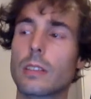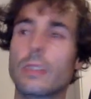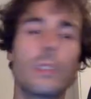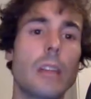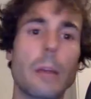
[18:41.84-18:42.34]

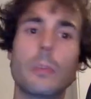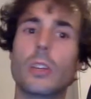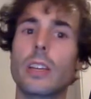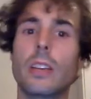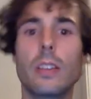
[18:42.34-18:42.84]
This time the
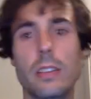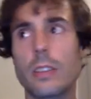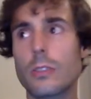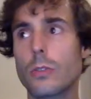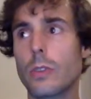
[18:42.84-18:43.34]
key is
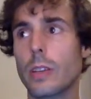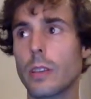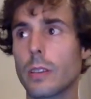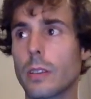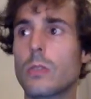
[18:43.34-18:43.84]
a string,
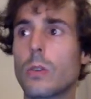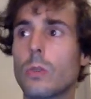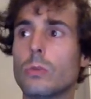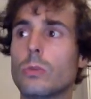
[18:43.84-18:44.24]
so